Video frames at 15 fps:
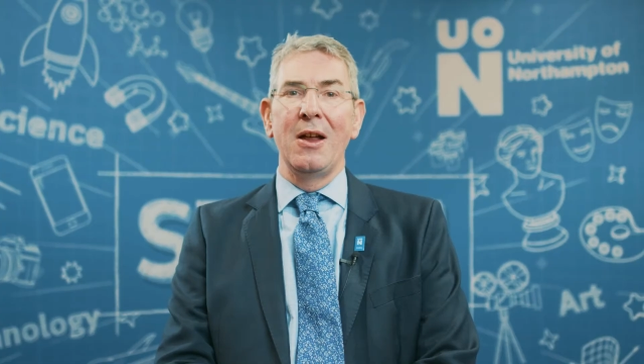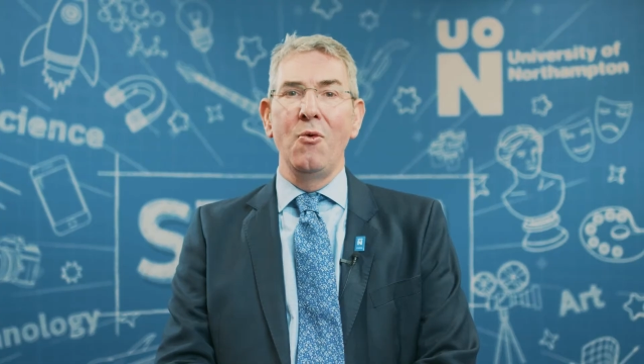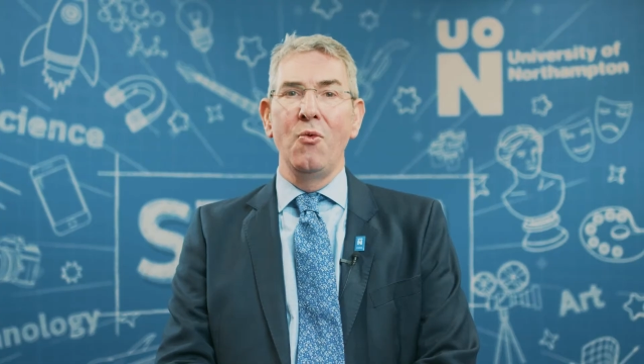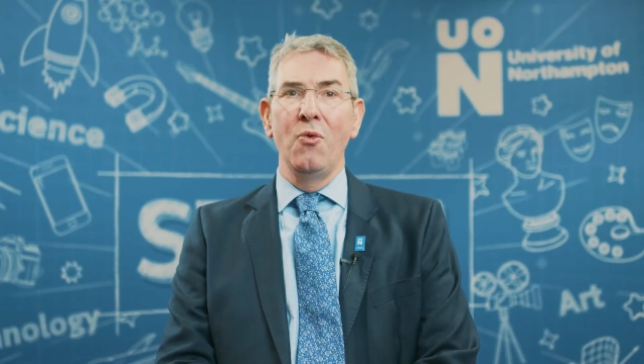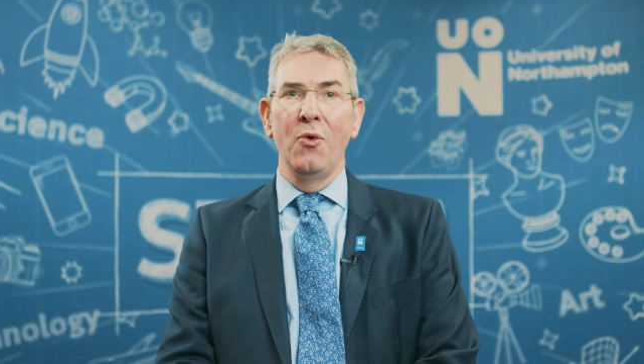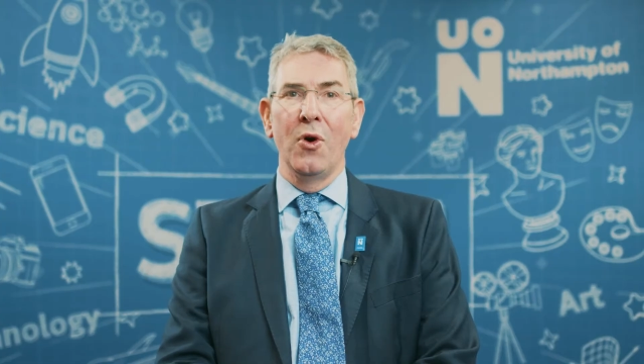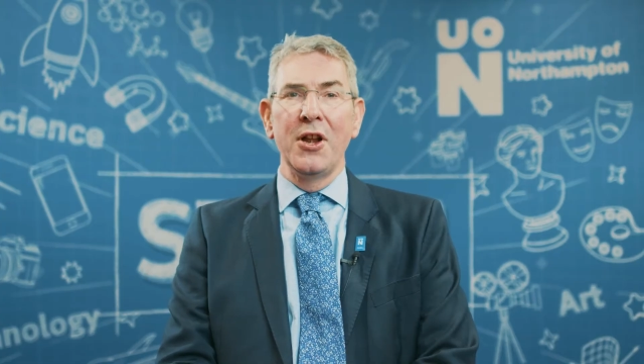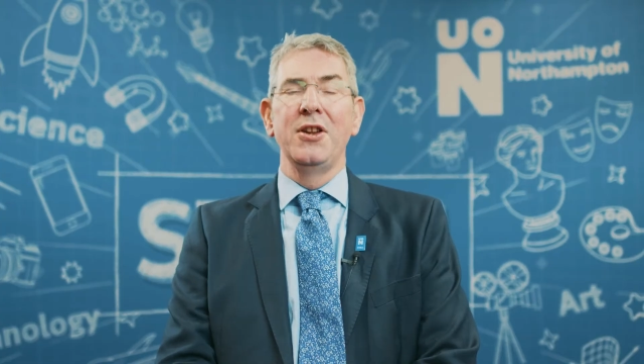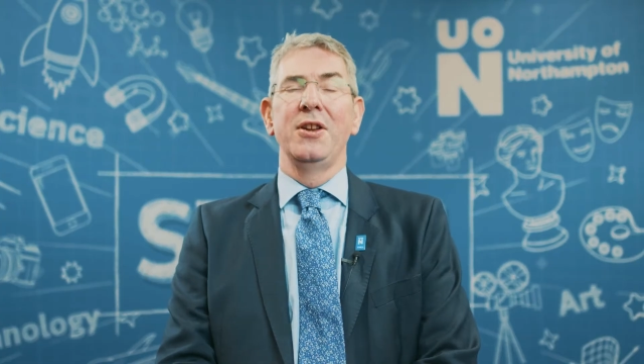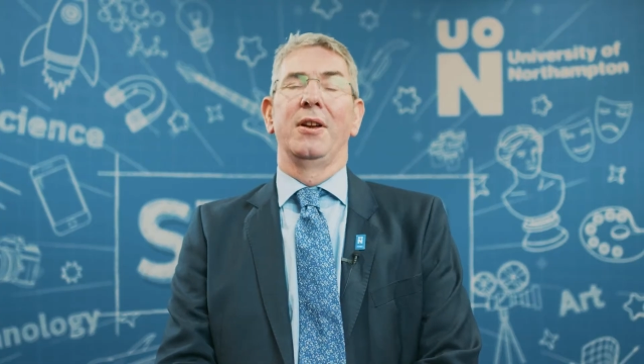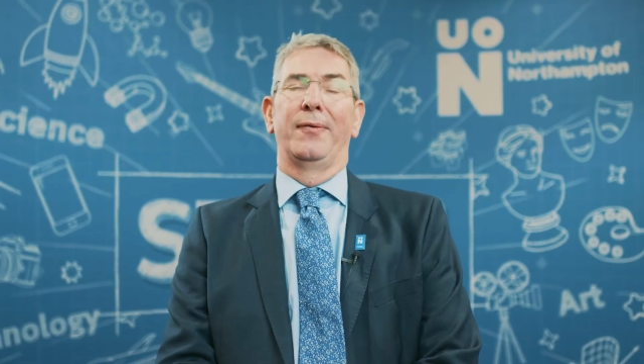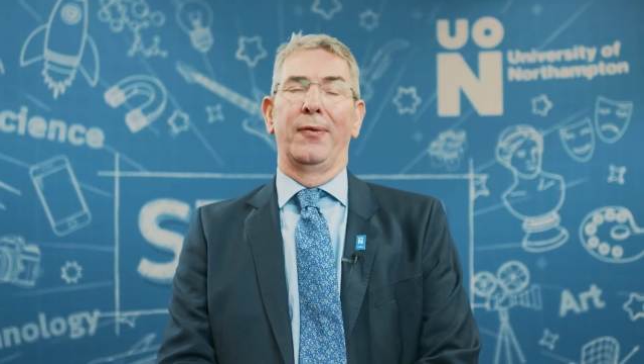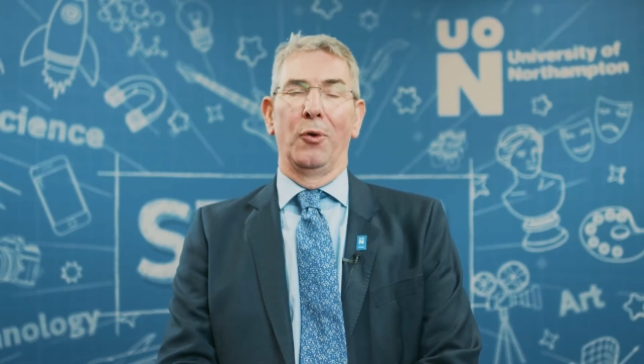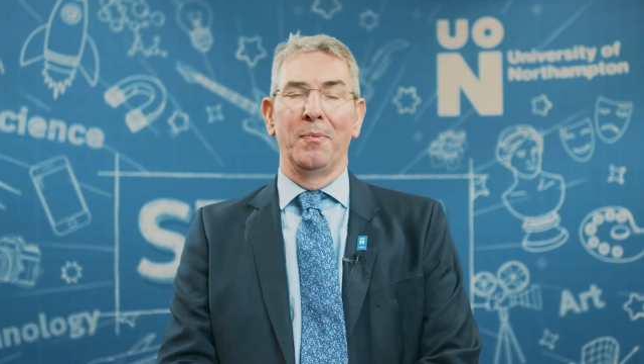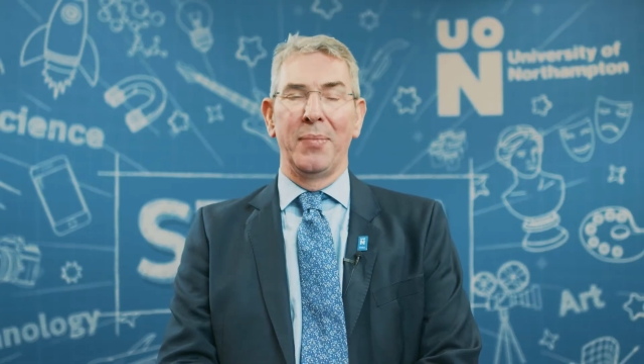
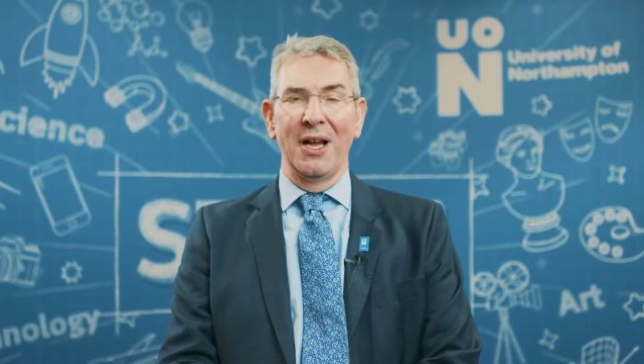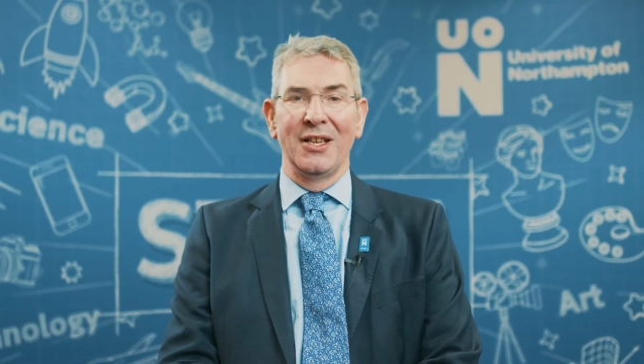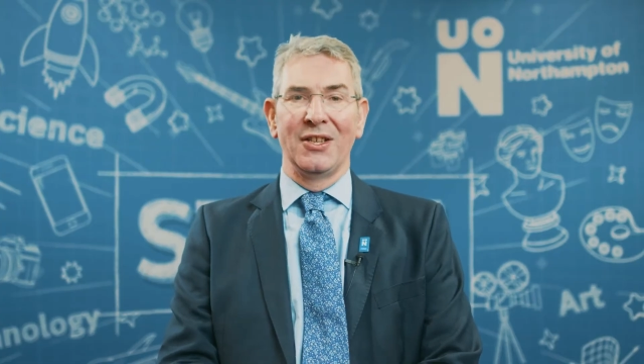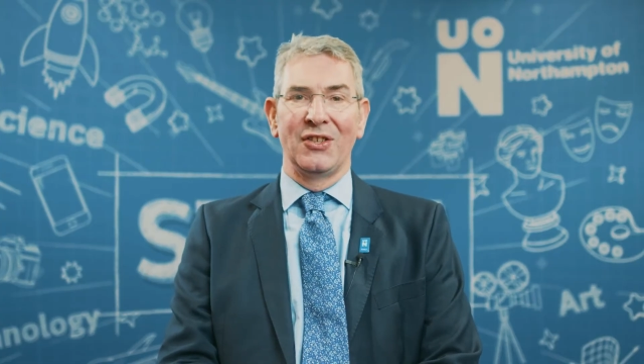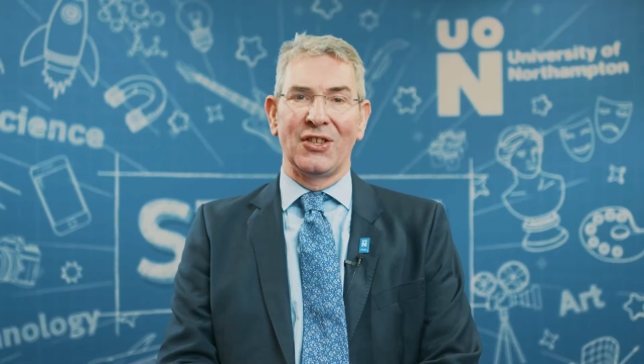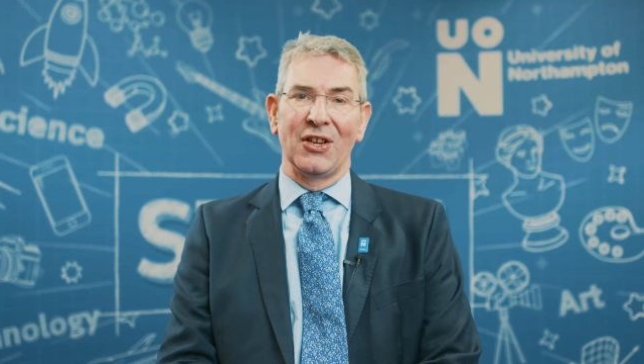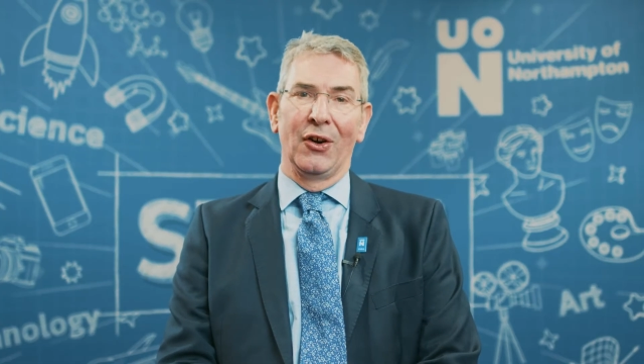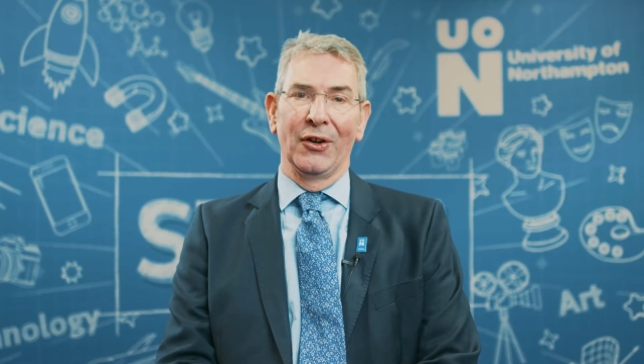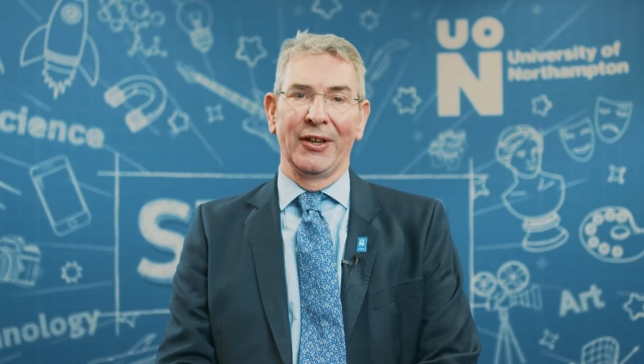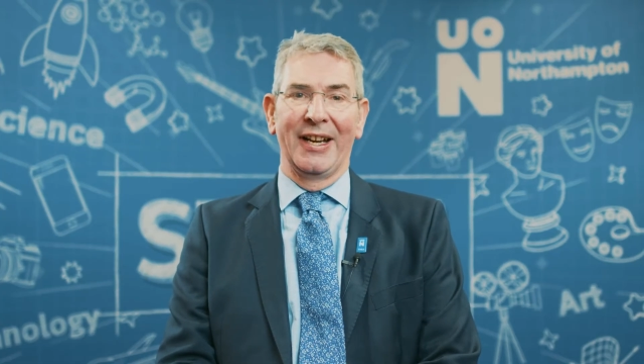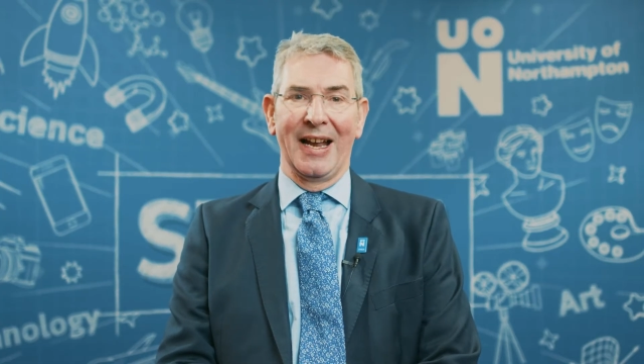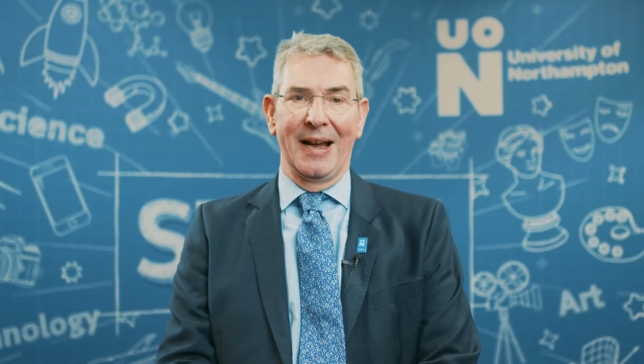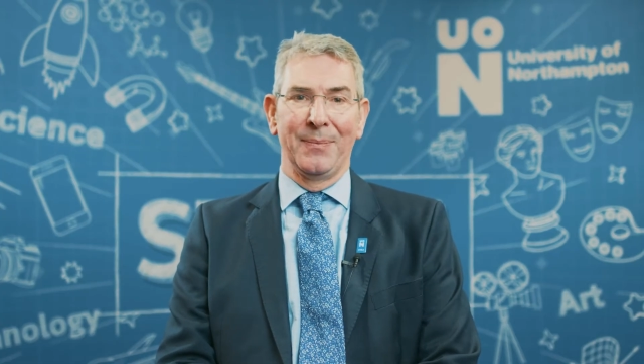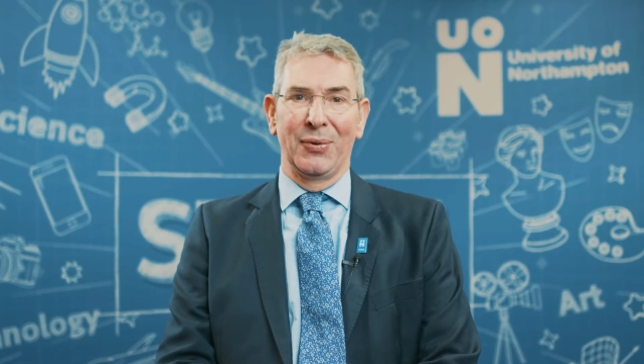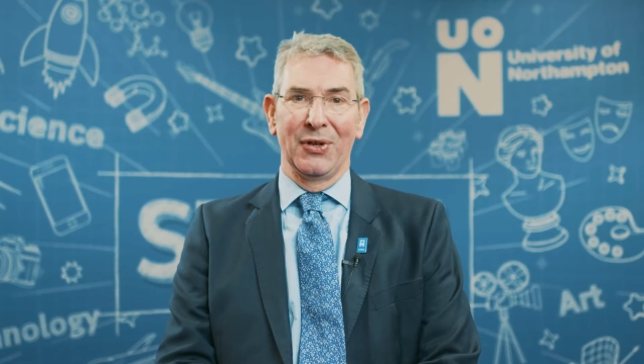wonderful buzz on
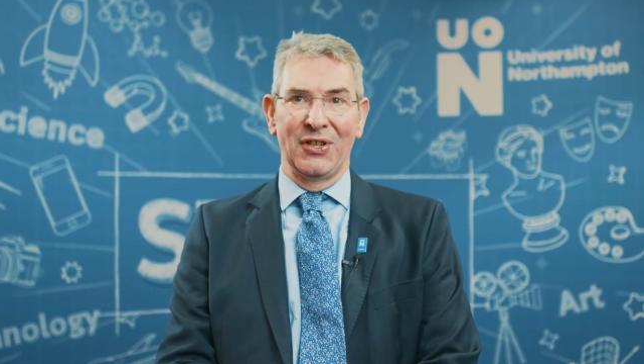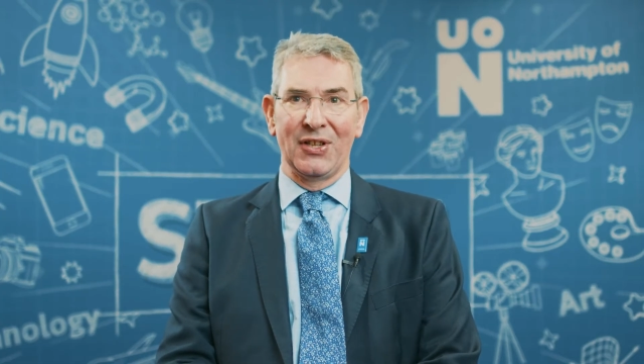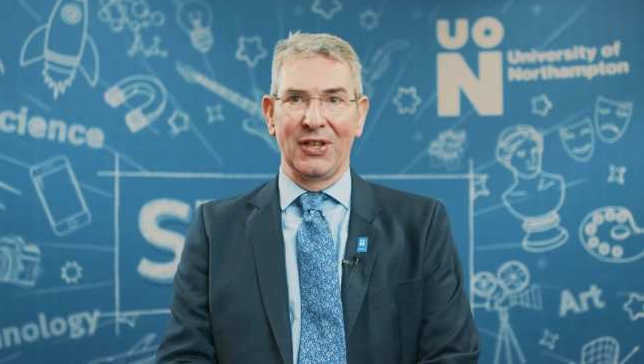campus